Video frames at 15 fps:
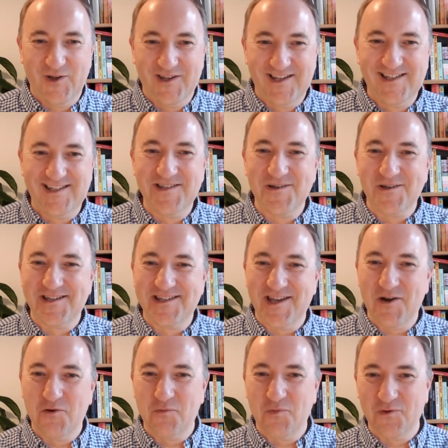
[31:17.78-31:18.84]
it's not a
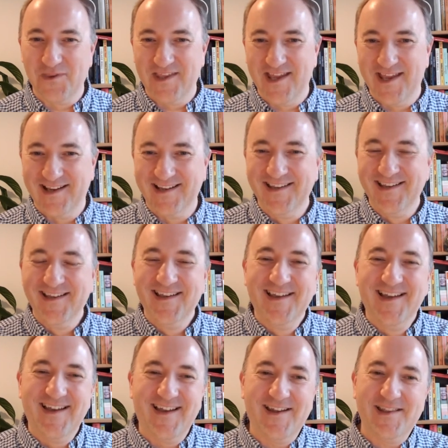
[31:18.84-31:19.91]
terrible thing.
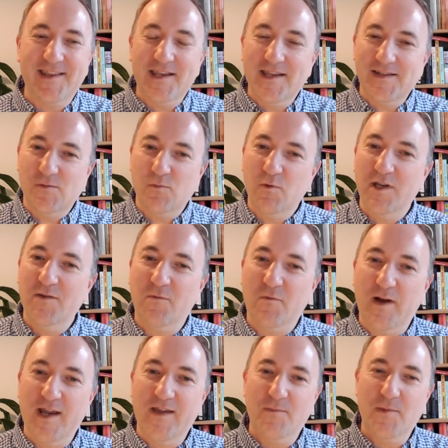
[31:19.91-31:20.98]
And I think it's
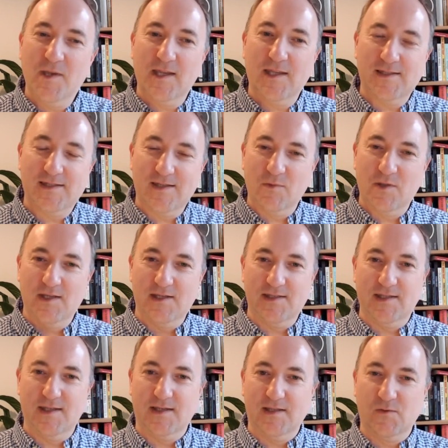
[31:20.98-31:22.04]
reframing some of these
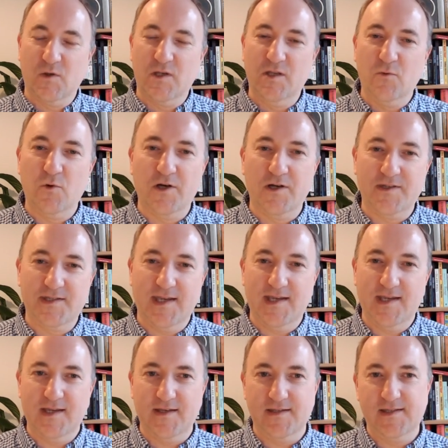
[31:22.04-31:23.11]
things when you are
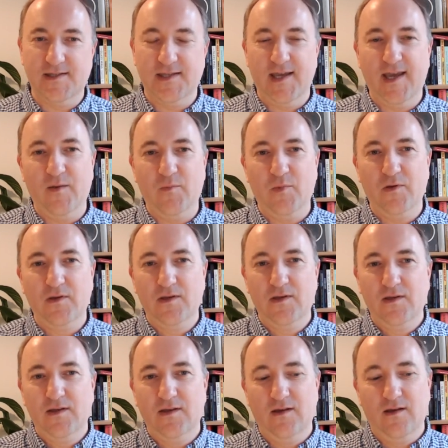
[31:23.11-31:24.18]
taking a step
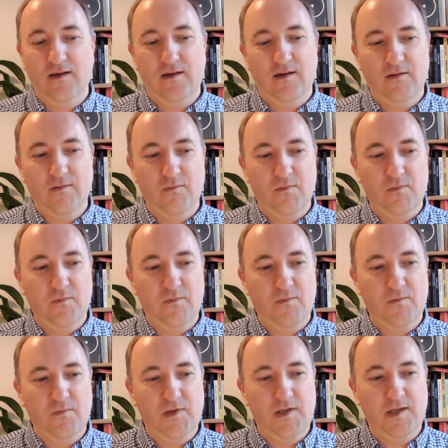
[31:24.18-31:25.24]
and
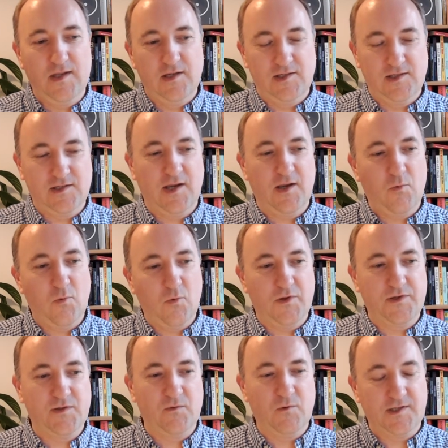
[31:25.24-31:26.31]
just going, well,
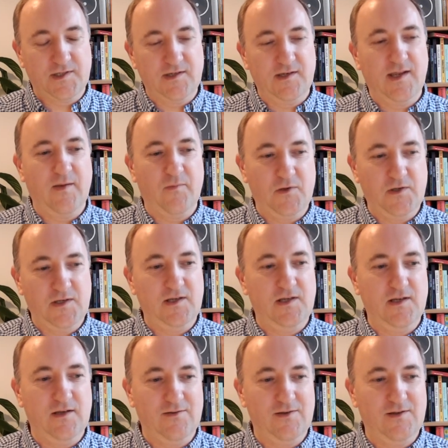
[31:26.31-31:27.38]
what's the worst can happen?
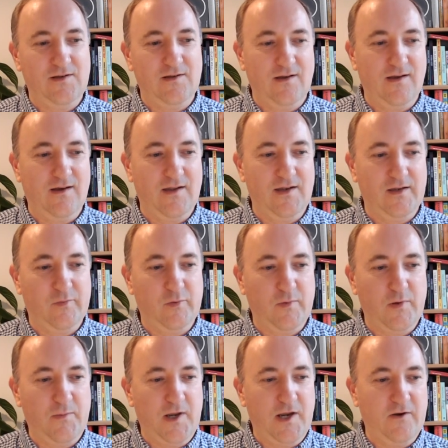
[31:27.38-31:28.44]
You know, I end up at
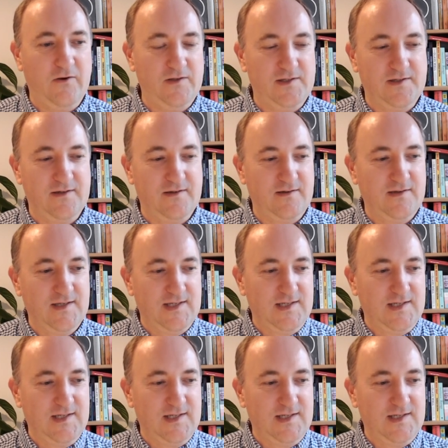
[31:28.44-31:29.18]
my parents and